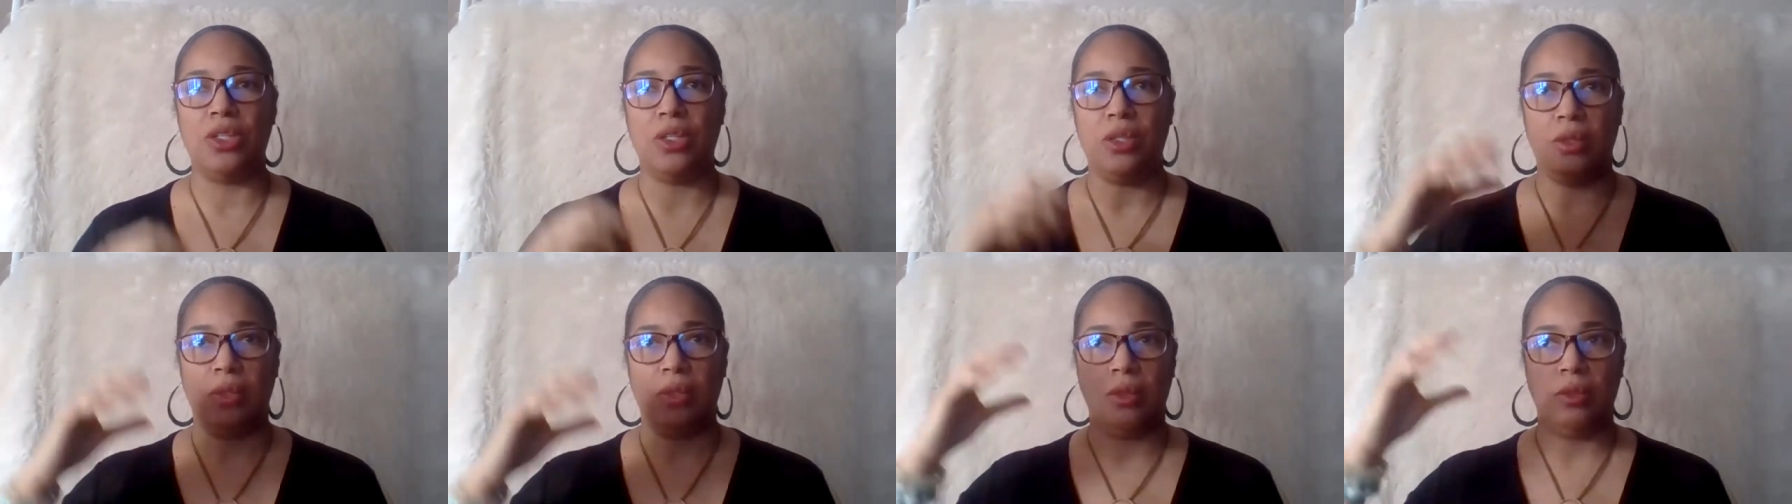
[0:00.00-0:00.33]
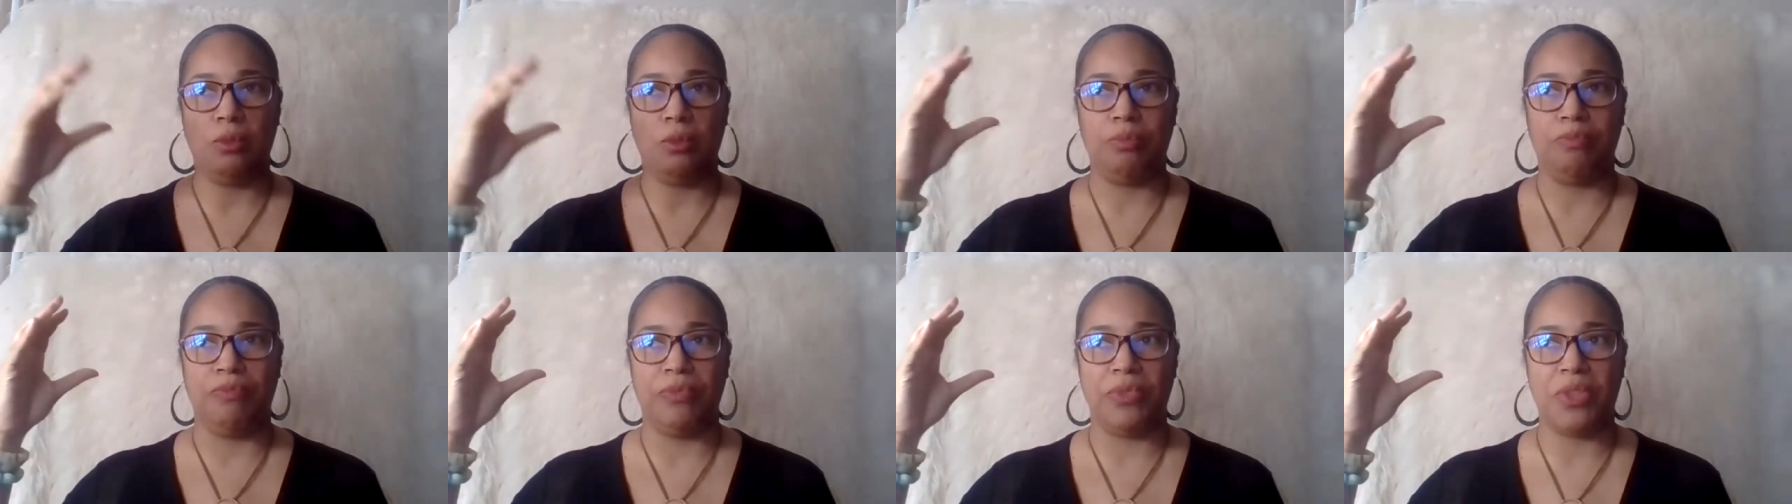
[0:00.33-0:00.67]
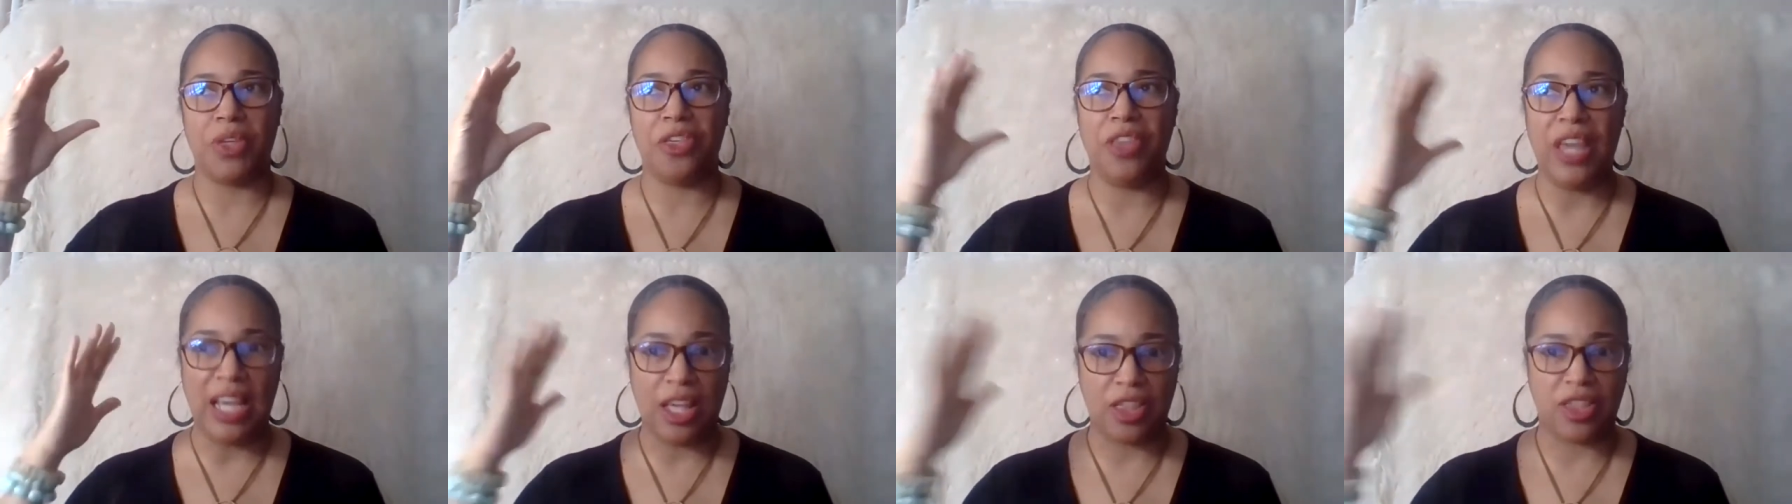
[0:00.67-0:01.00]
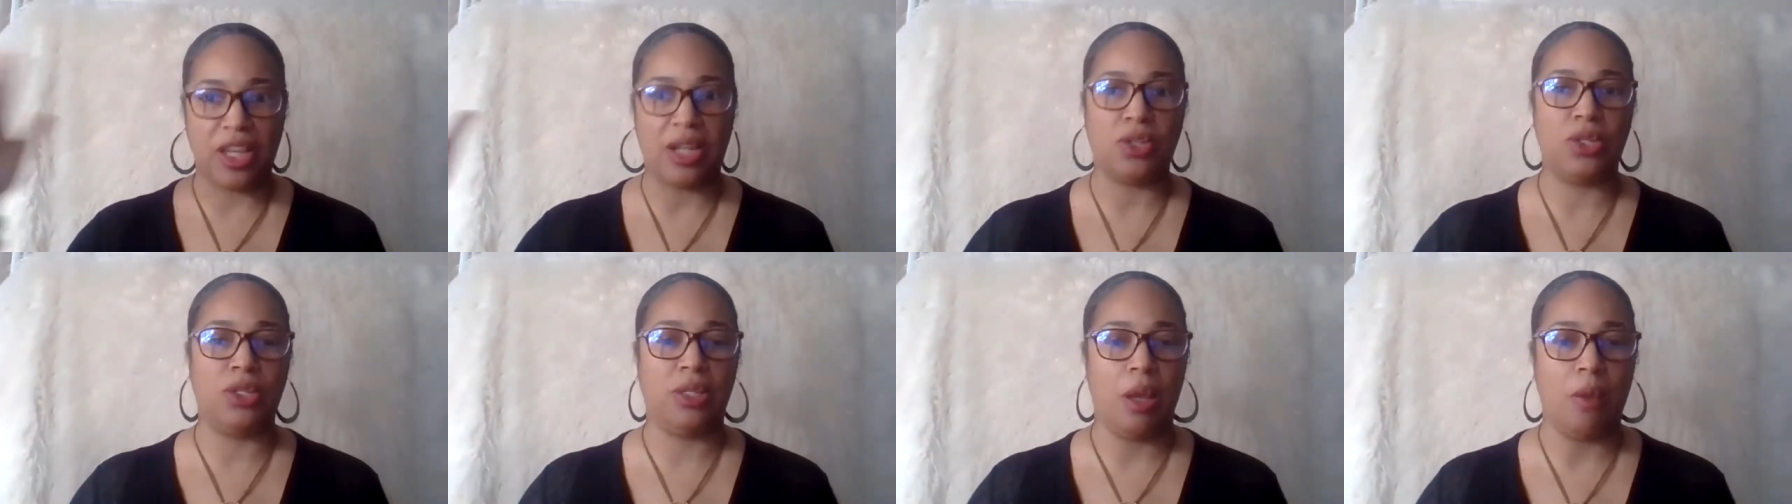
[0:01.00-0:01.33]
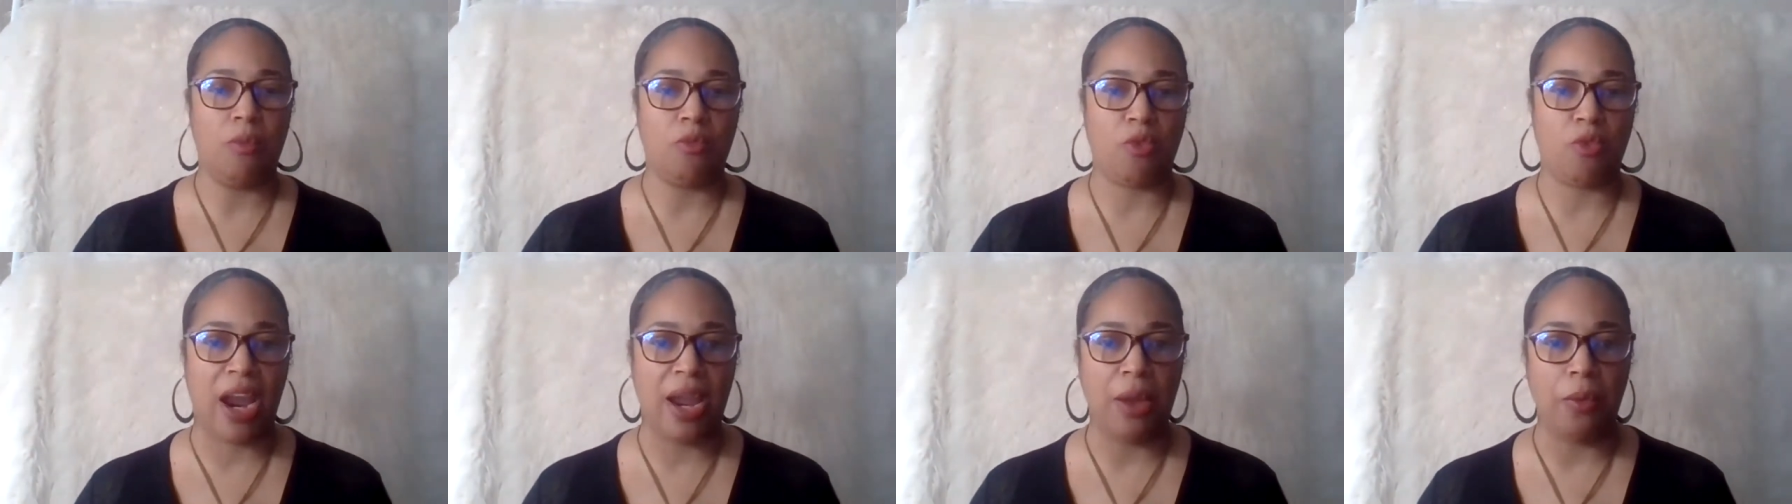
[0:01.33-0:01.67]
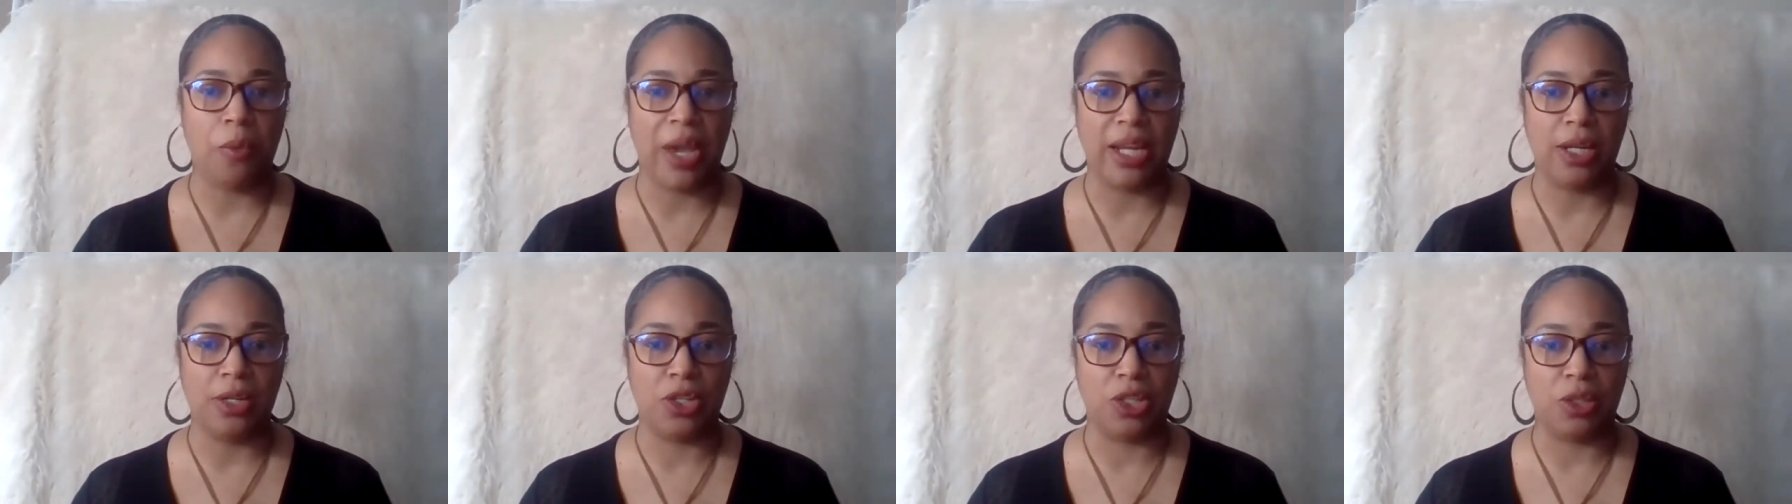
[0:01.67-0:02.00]
to think there's some right
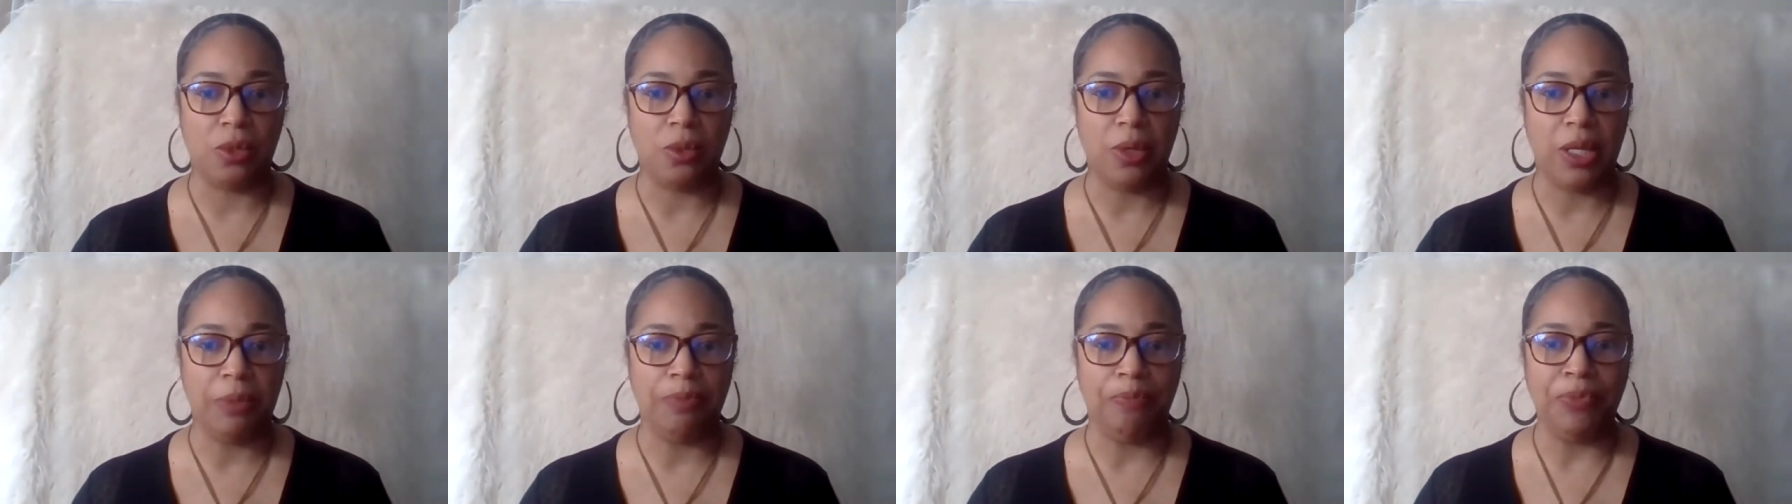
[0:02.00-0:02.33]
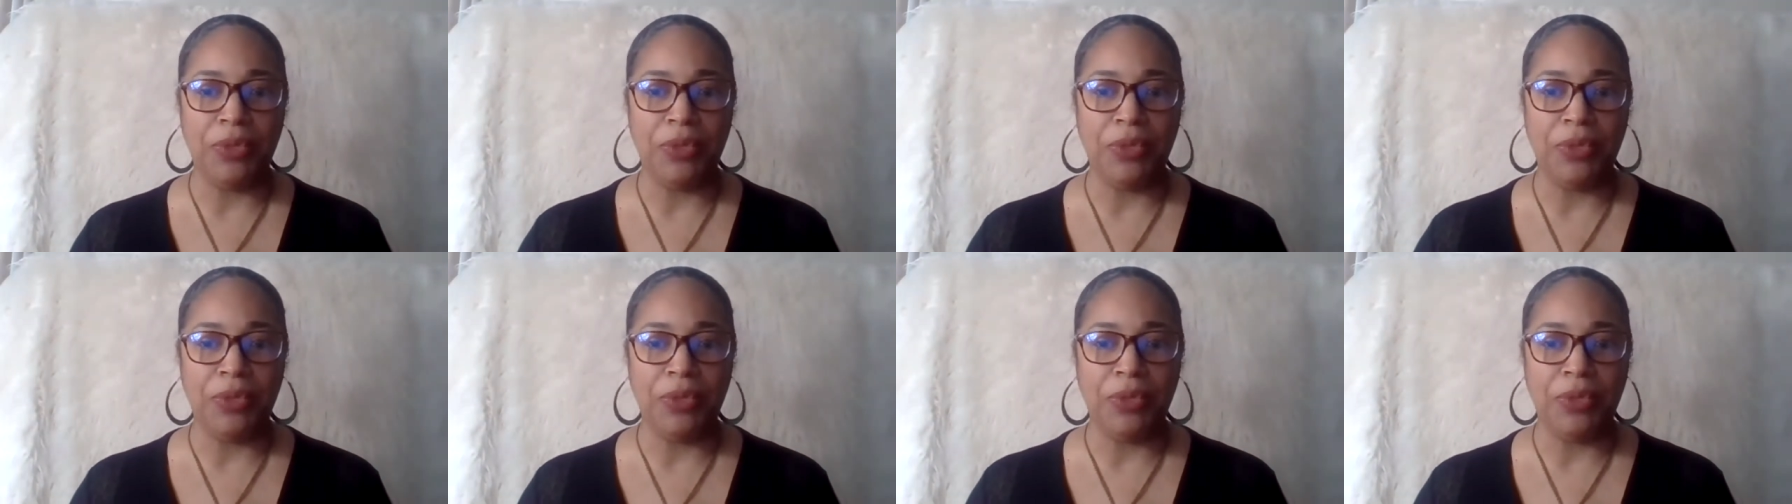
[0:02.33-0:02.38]
way to do it.